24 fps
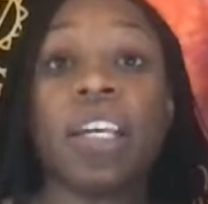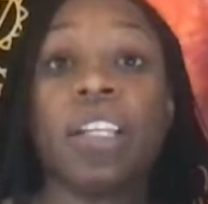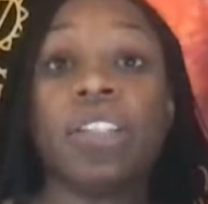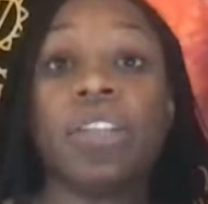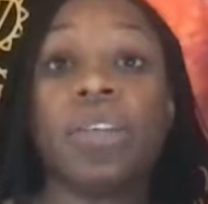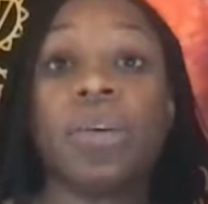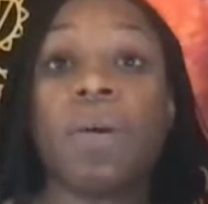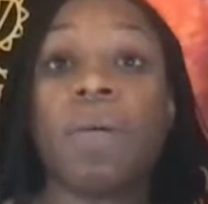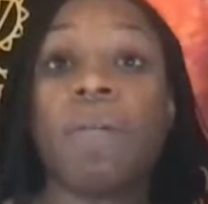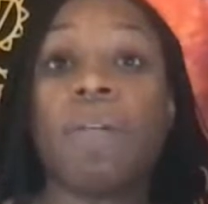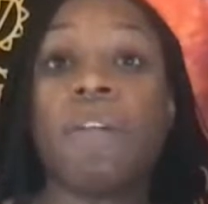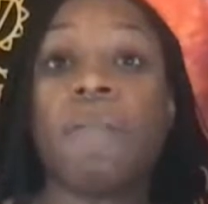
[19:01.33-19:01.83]

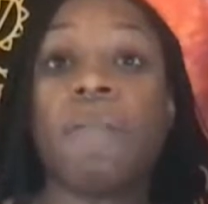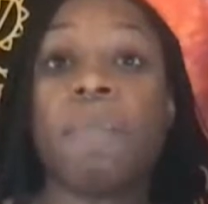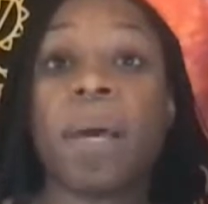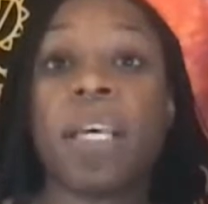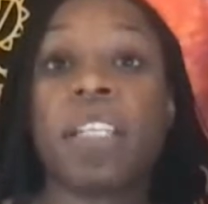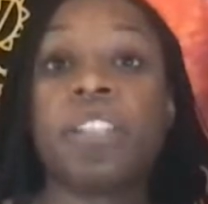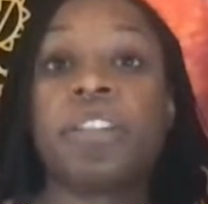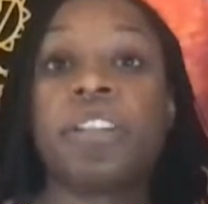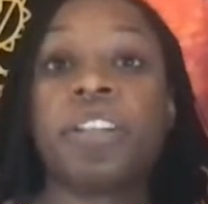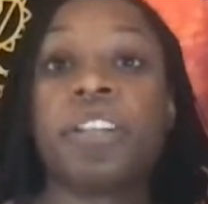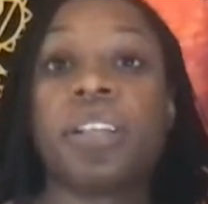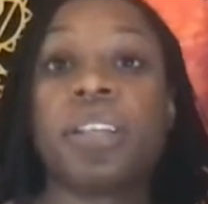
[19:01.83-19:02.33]
intuitive
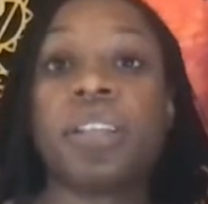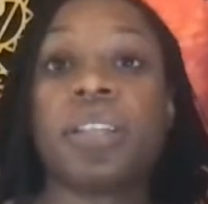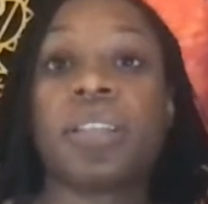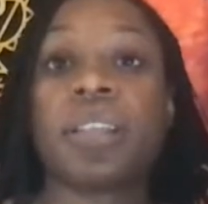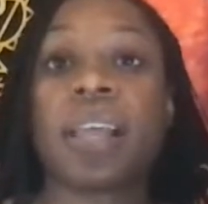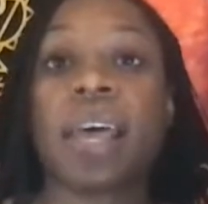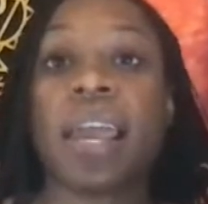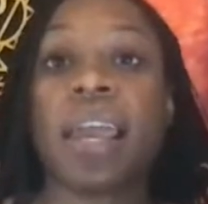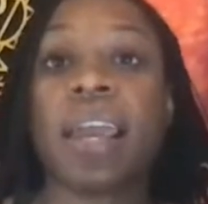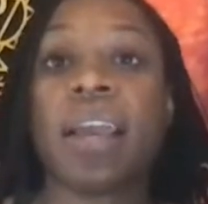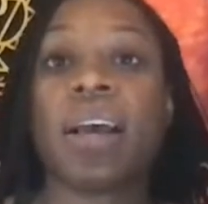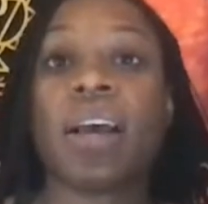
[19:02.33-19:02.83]
messages,
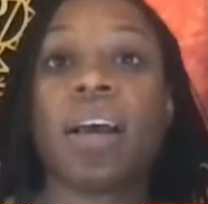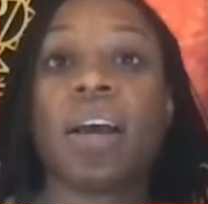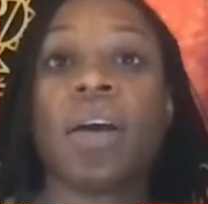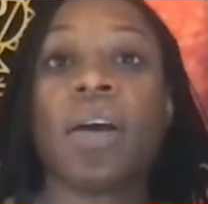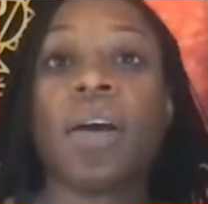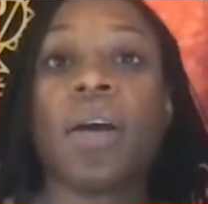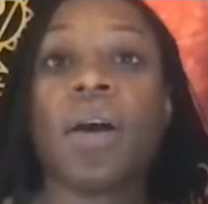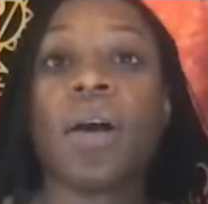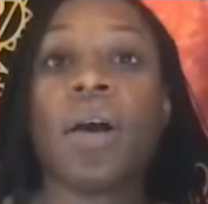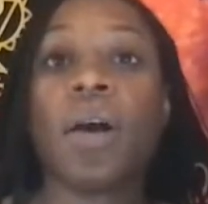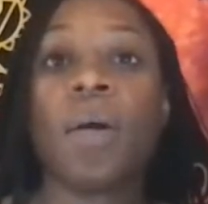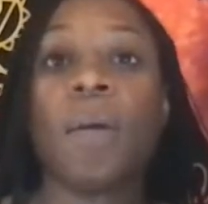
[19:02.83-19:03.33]
like
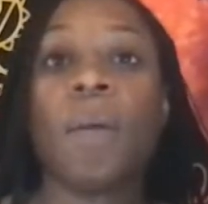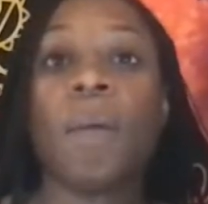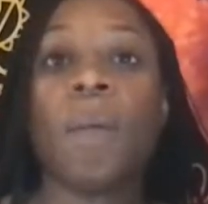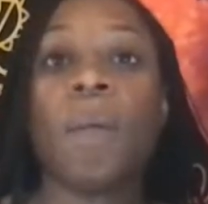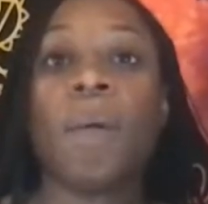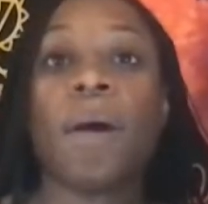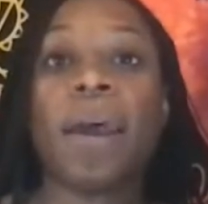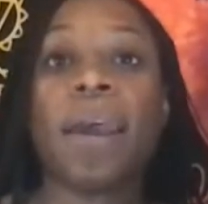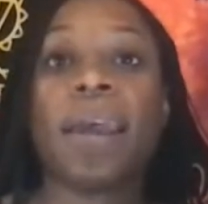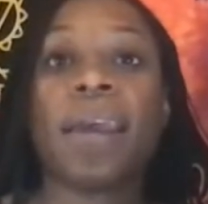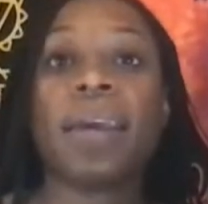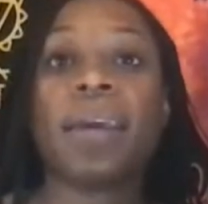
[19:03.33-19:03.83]

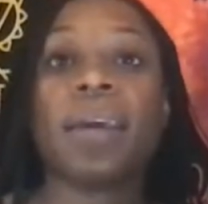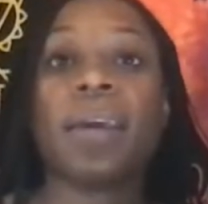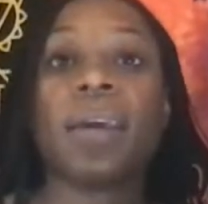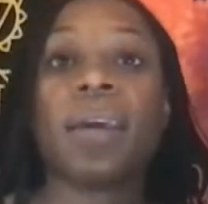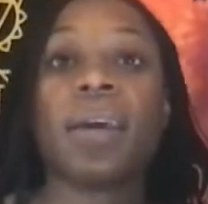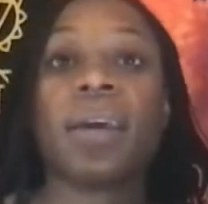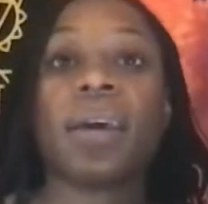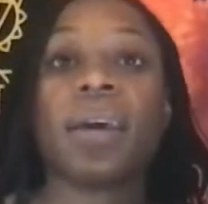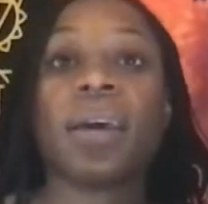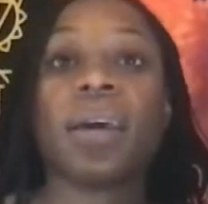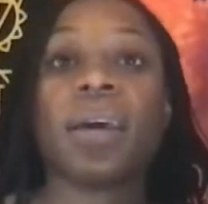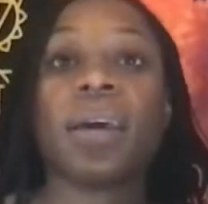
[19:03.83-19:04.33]
what
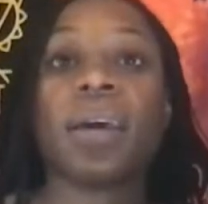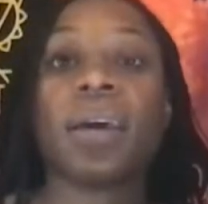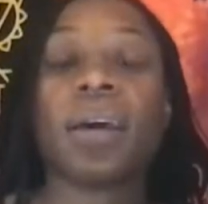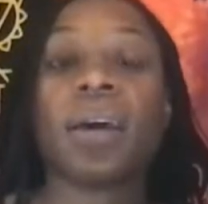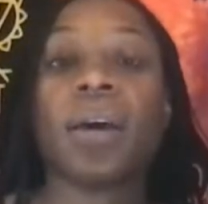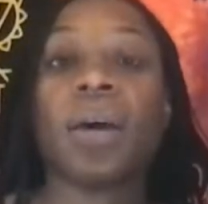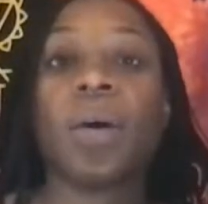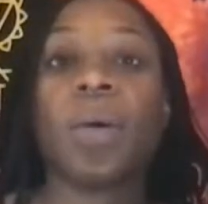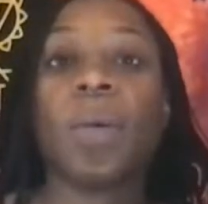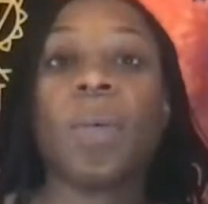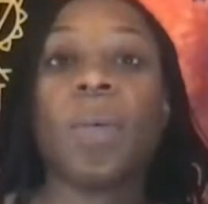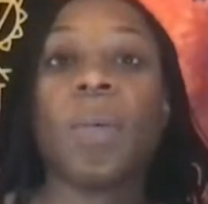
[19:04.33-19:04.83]

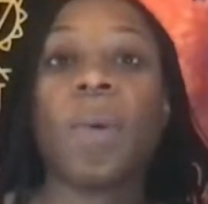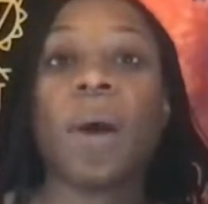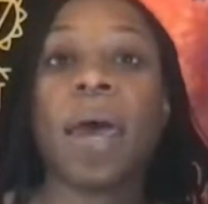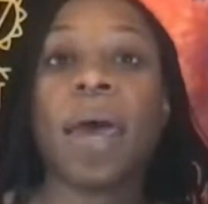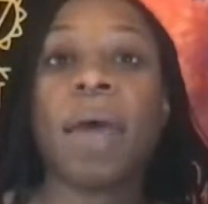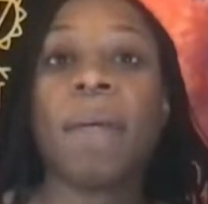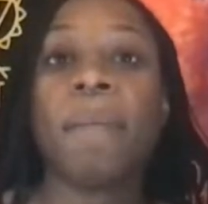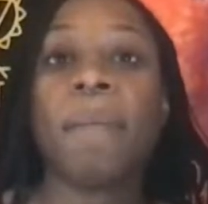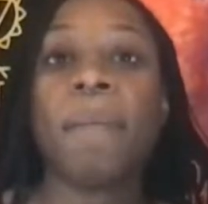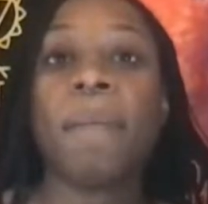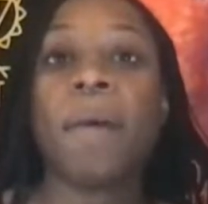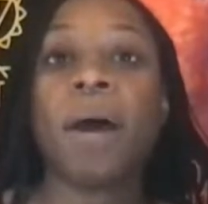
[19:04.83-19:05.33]

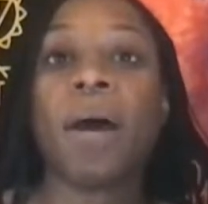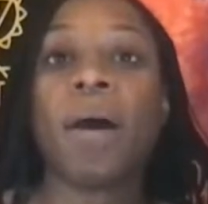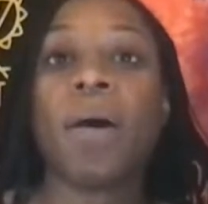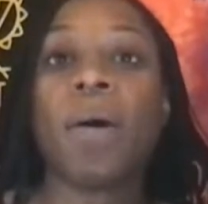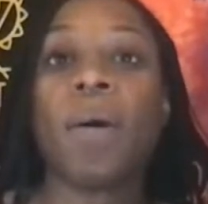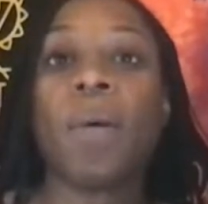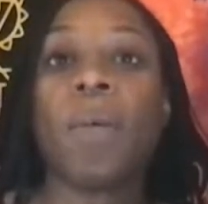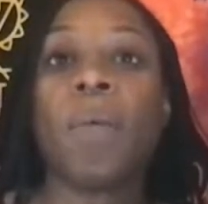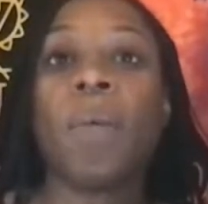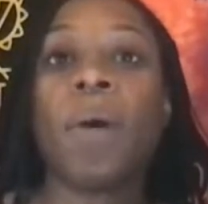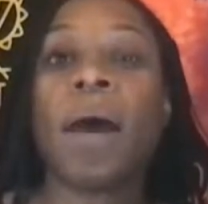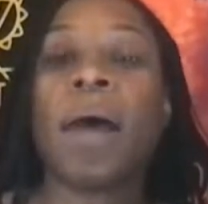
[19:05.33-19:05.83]
what
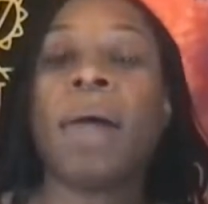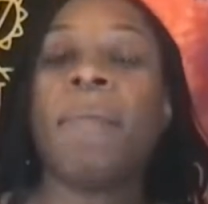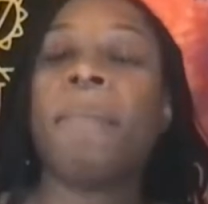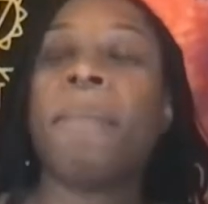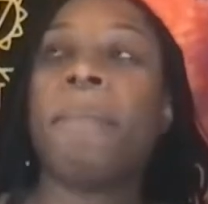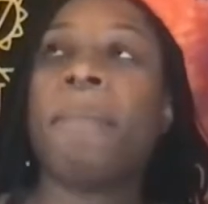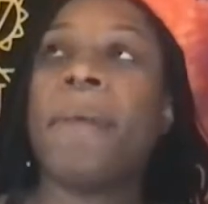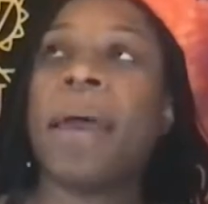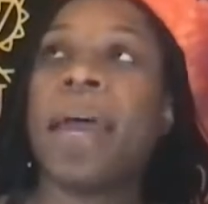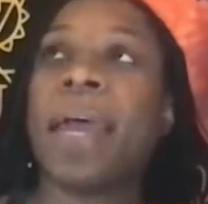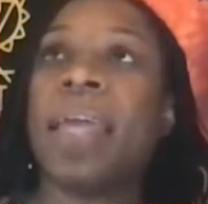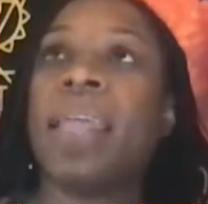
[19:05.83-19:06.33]
what
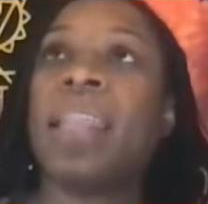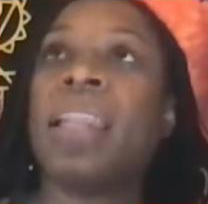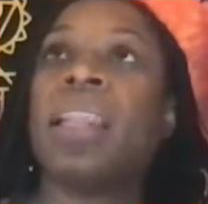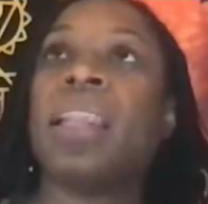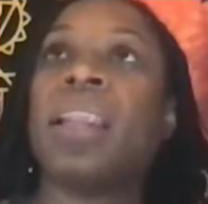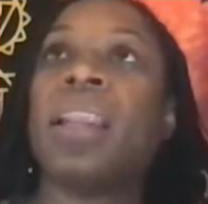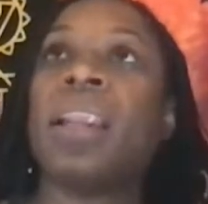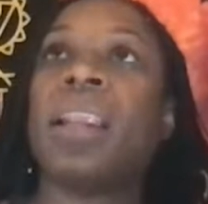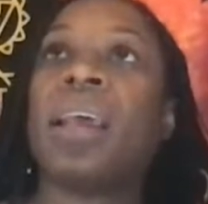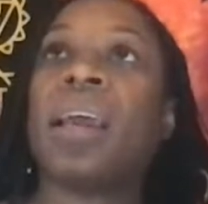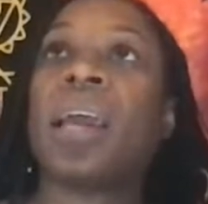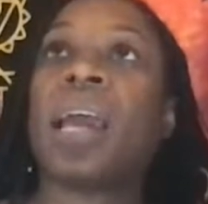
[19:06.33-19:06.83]
men
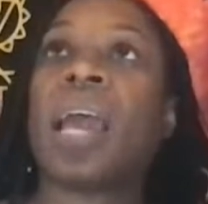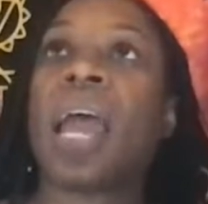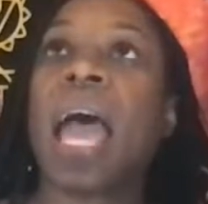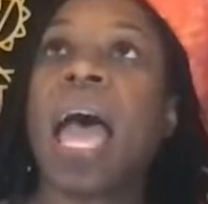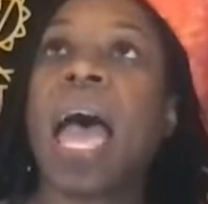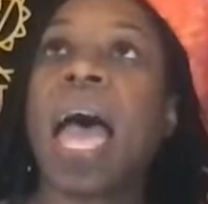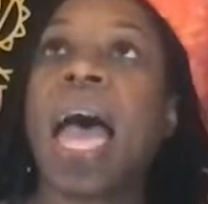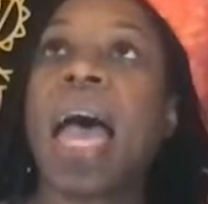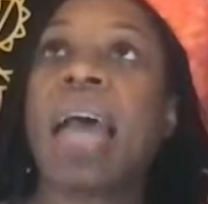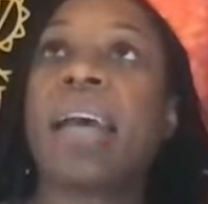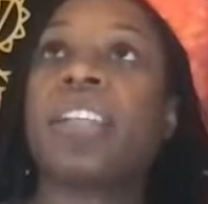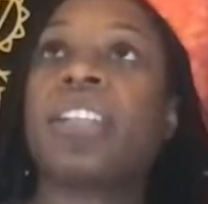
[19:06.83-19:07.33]

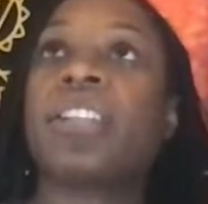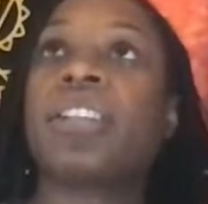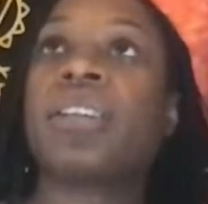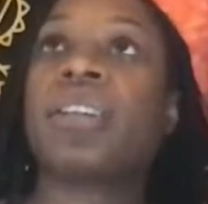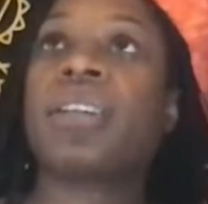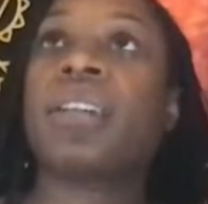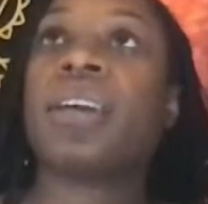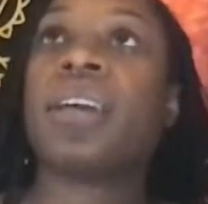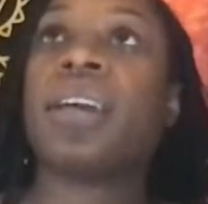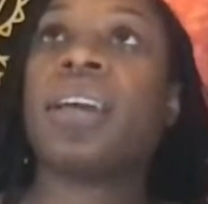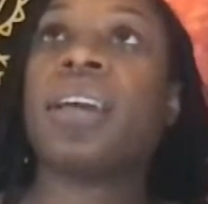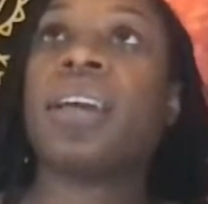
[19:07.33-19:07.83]

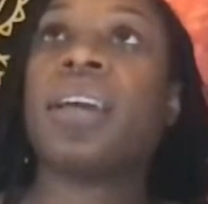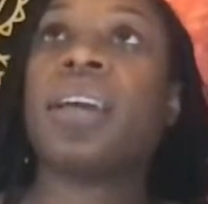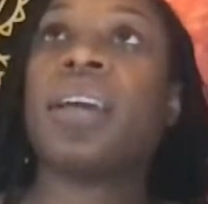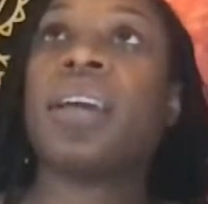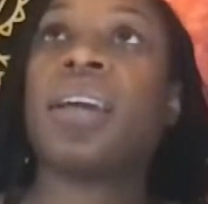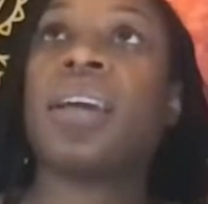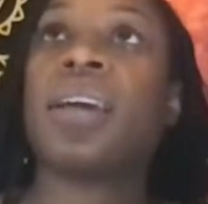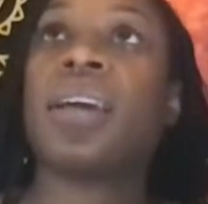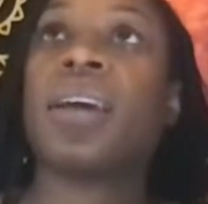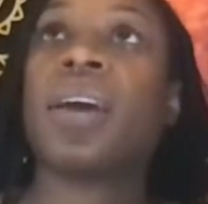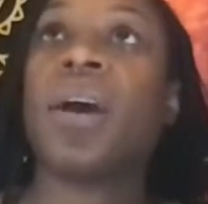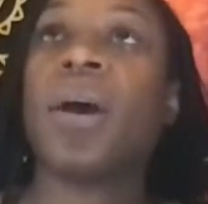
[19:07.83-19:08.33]
actually
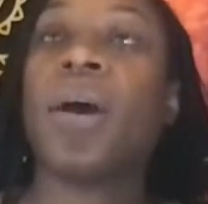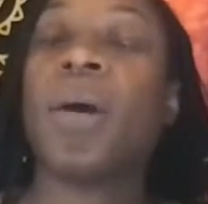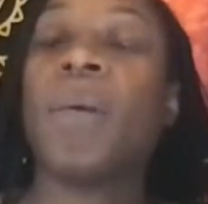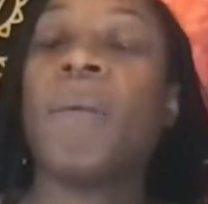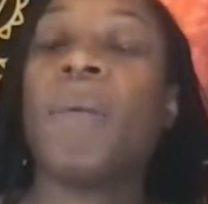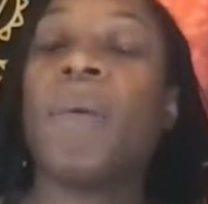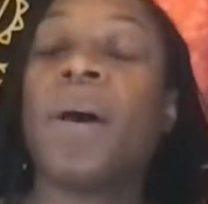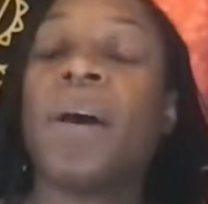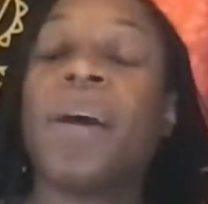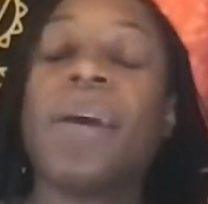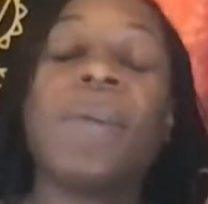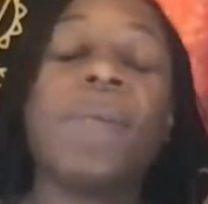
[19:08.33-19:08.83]

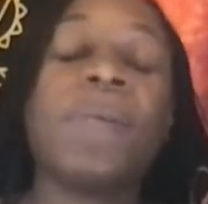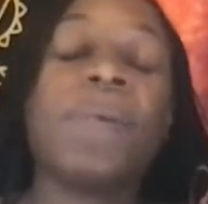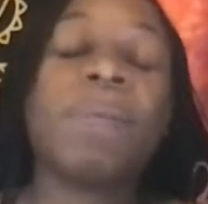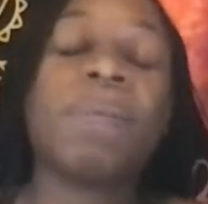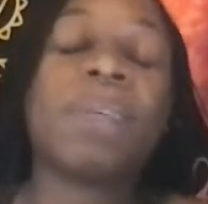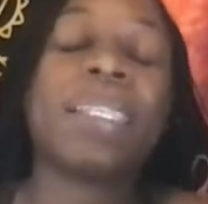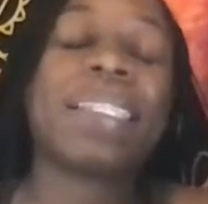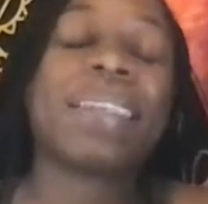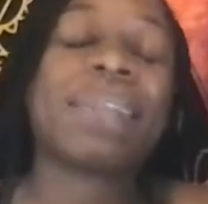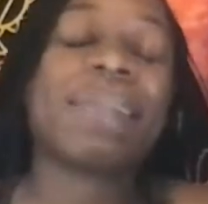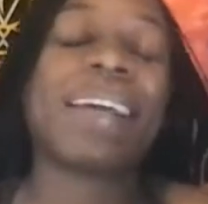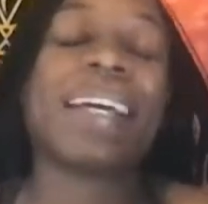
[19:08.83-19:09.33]
want in a woman,
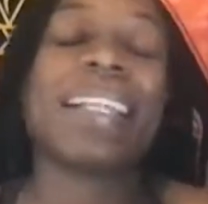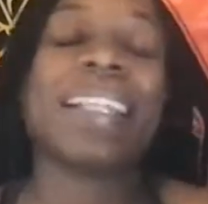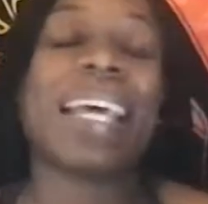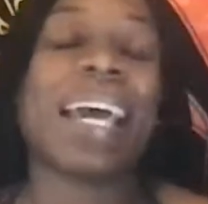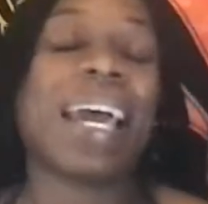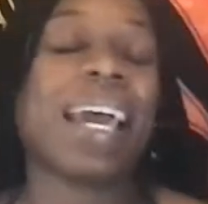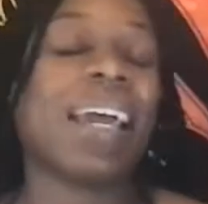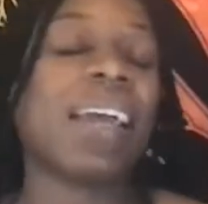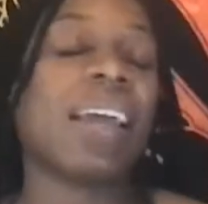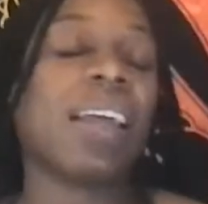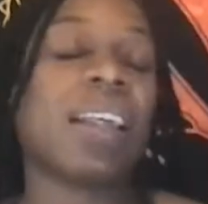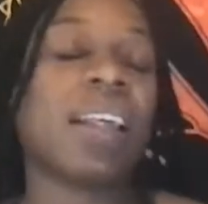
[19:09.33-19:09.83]
something like
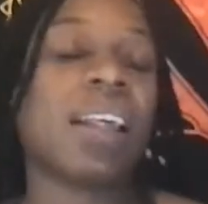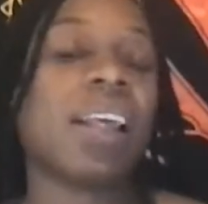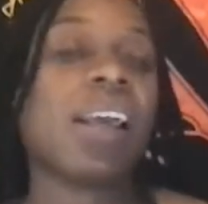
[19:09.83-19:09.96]
that.